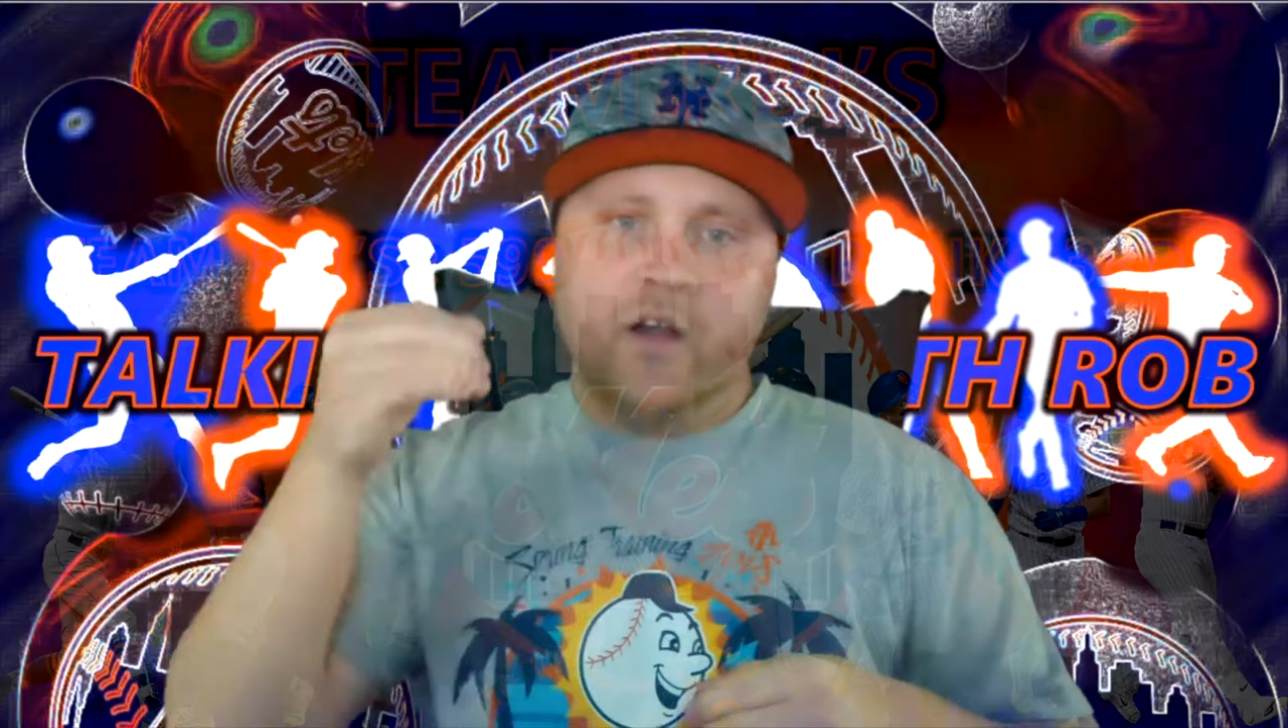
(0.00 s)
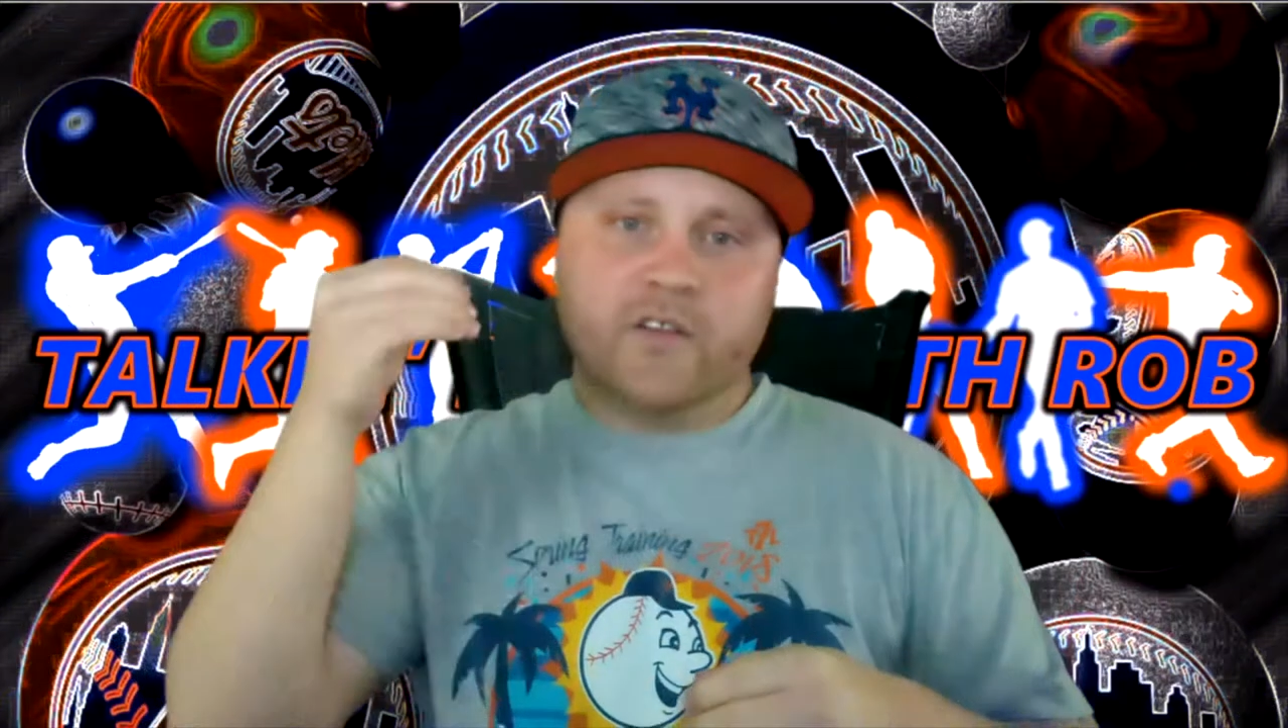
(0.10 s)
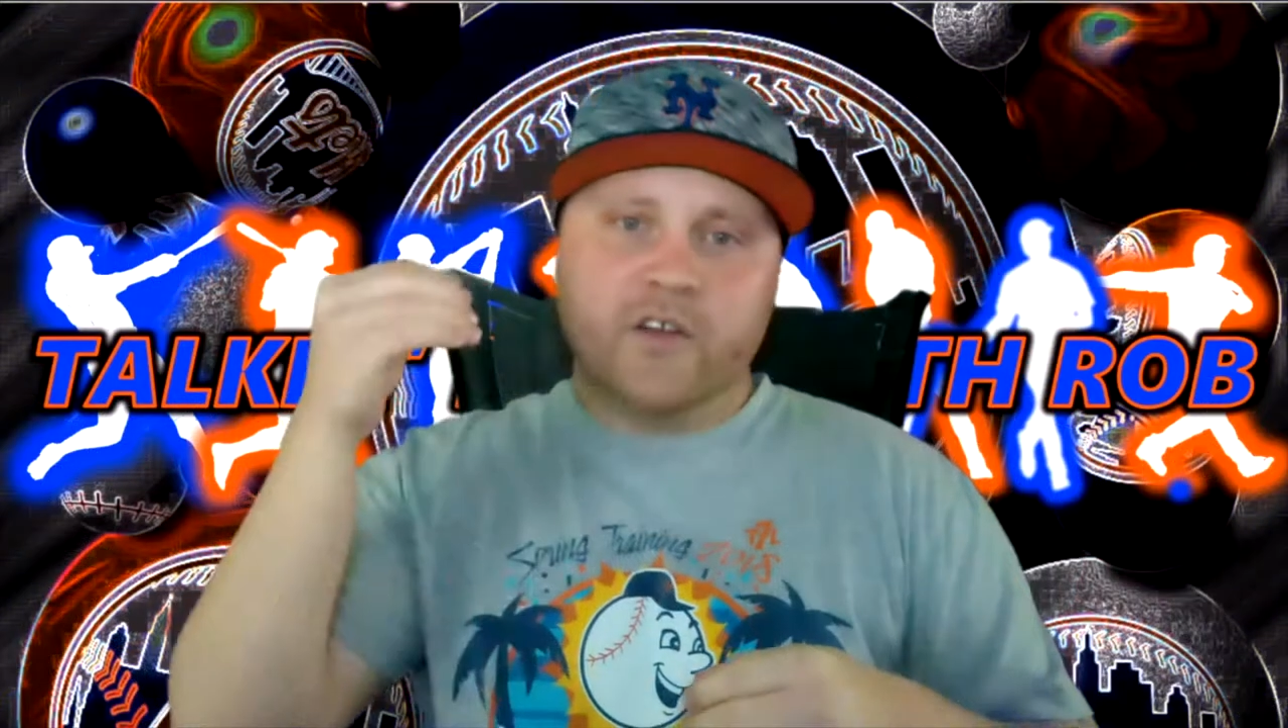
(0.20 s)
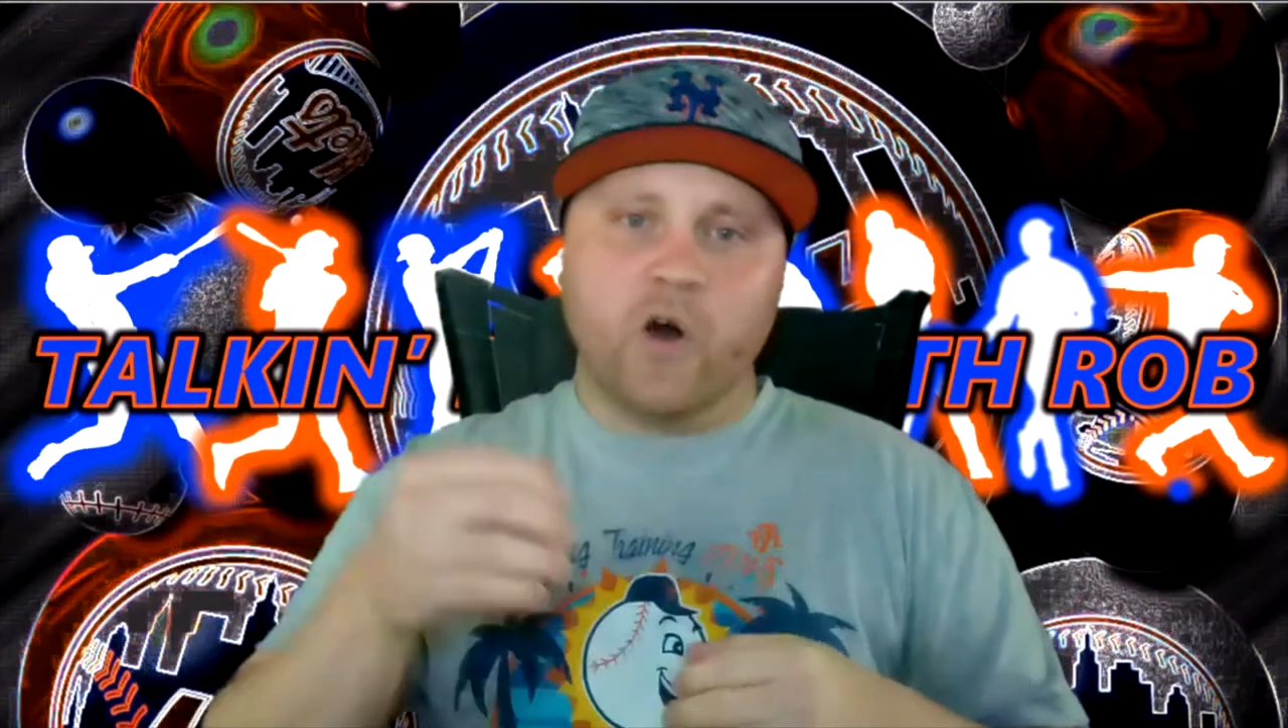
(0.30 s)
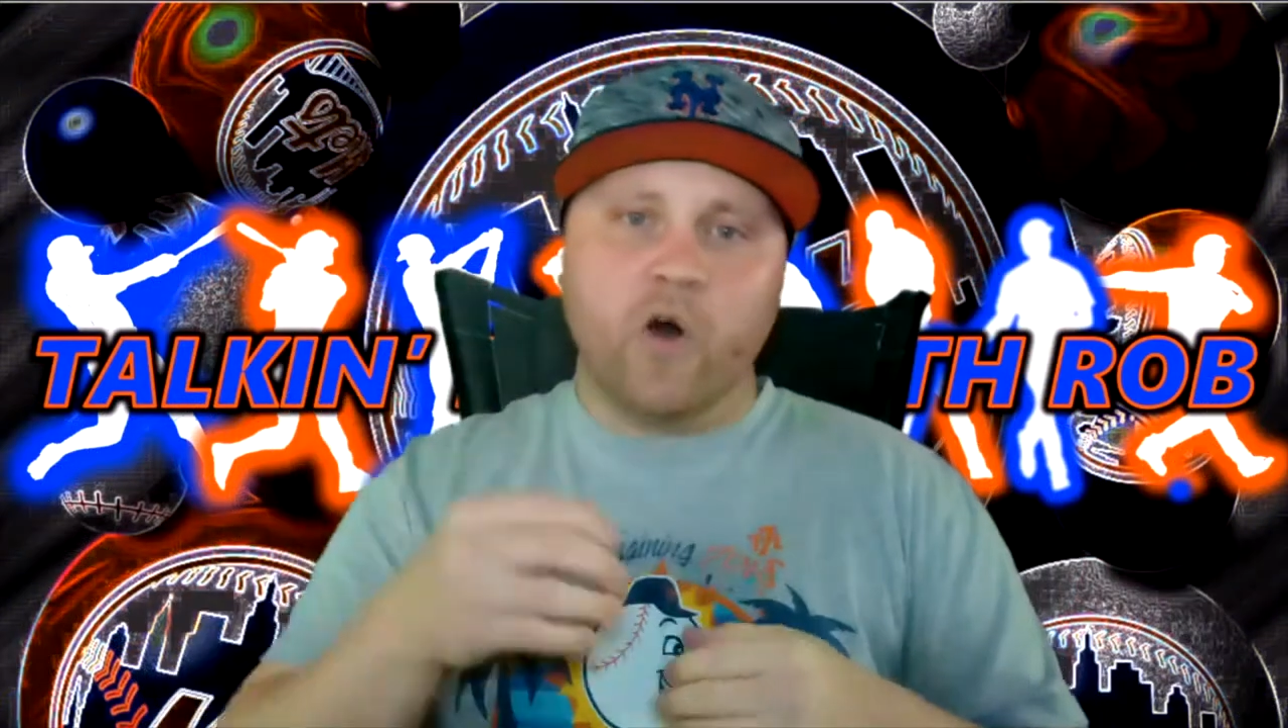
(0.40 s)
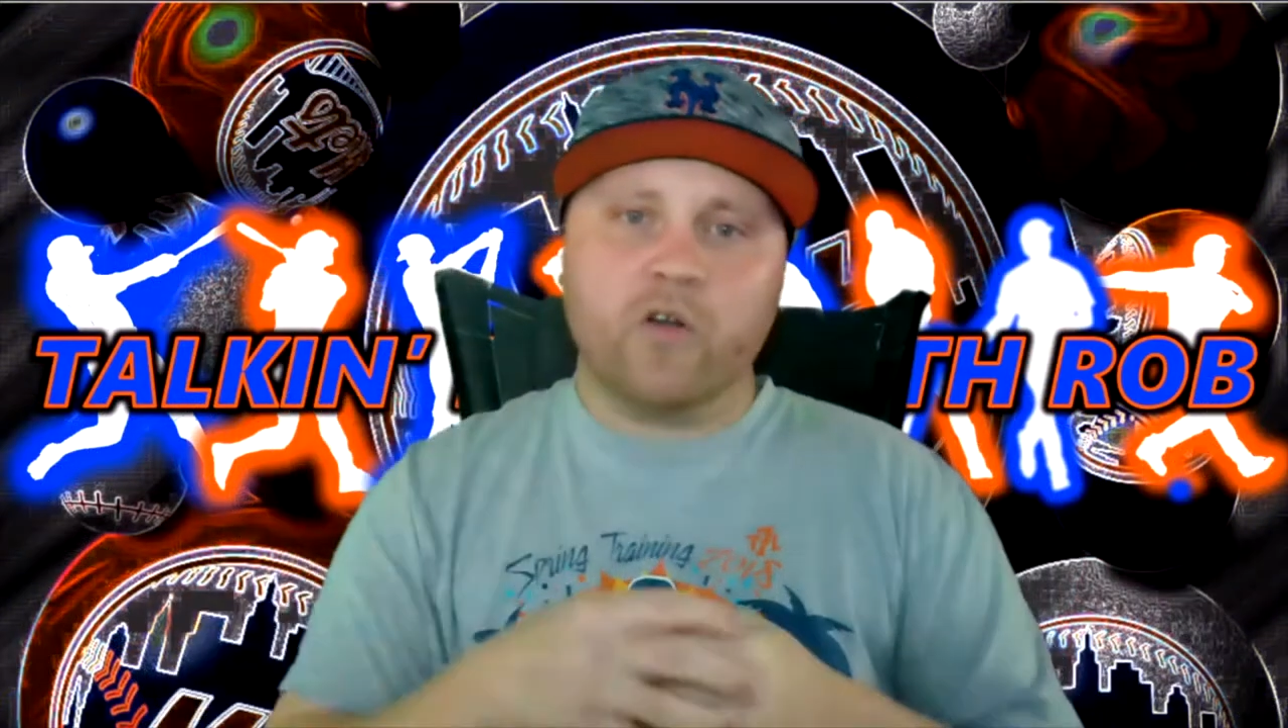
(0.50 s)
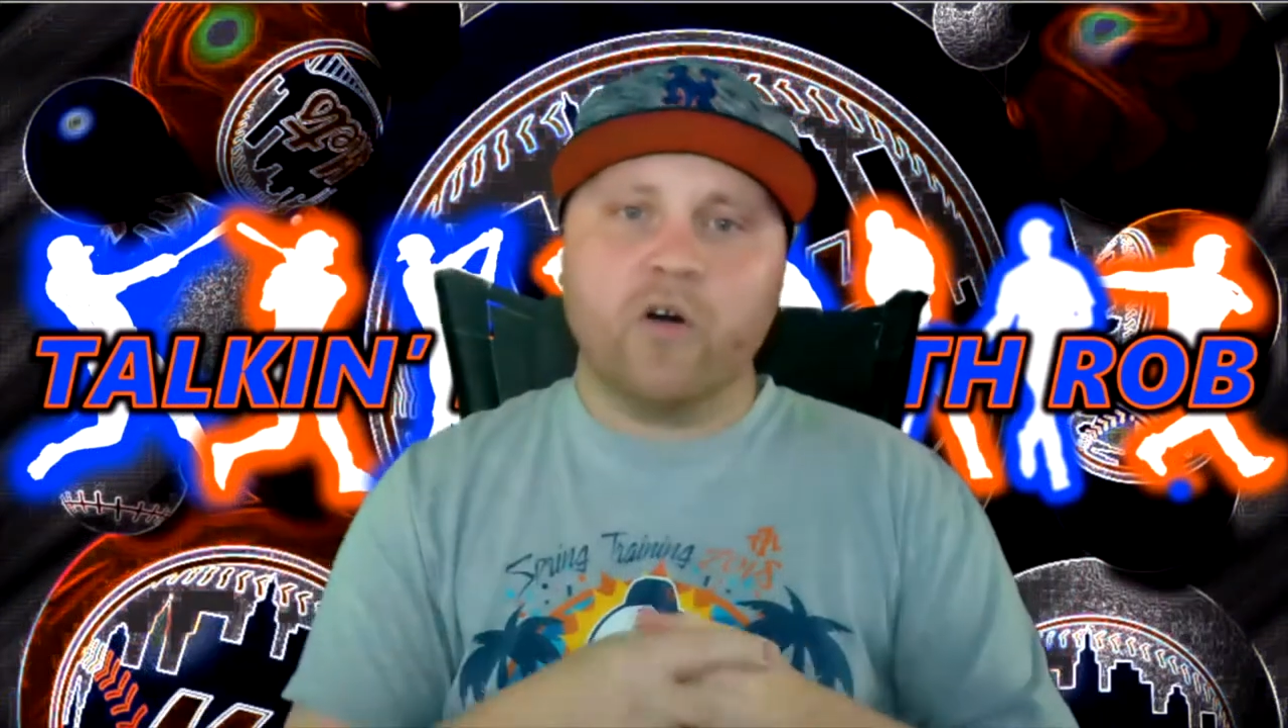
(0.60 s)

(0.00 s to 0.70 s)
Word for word: the total